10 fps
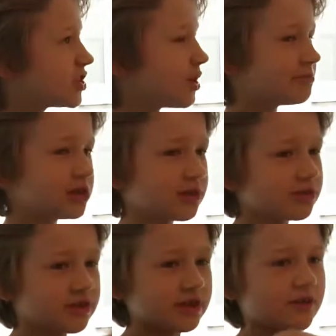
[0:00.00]

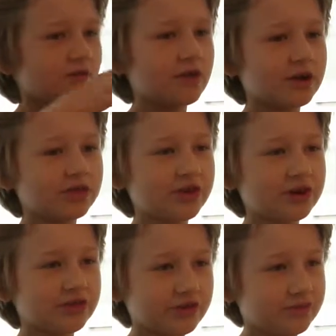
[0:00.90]
object that
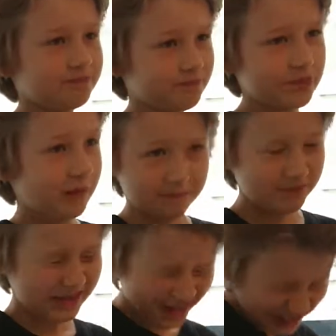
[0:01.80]
you could.
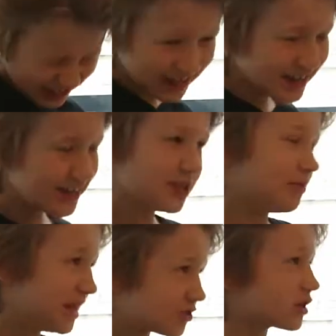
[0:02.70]
It's a
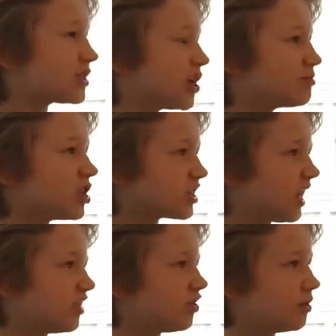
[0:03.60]
matrix object
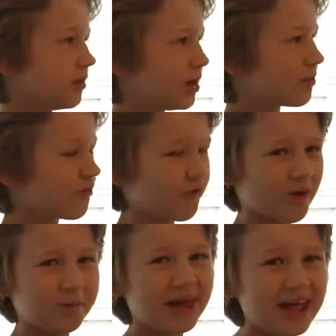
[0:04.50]
that you can
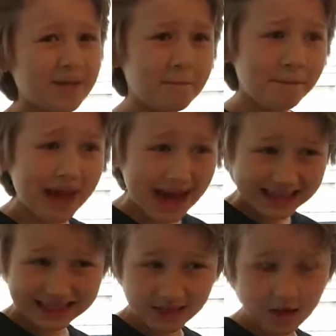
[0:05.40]
perform math
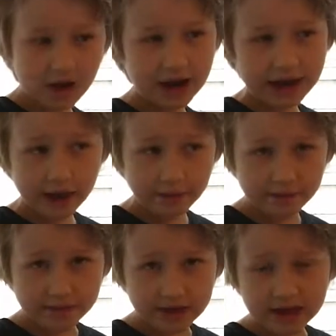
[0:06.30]
on it,
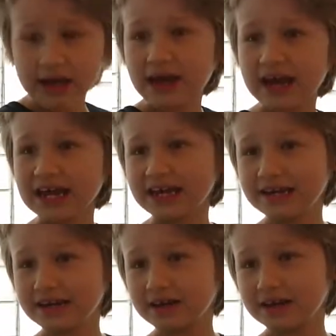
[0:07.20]
and
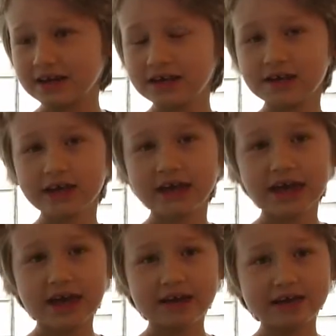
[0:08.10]

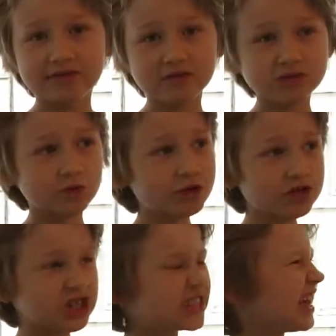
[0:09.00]
it's really
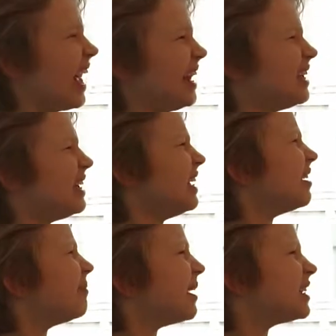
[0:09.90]
just any
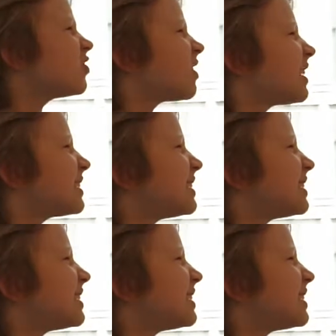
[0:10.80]
matrix.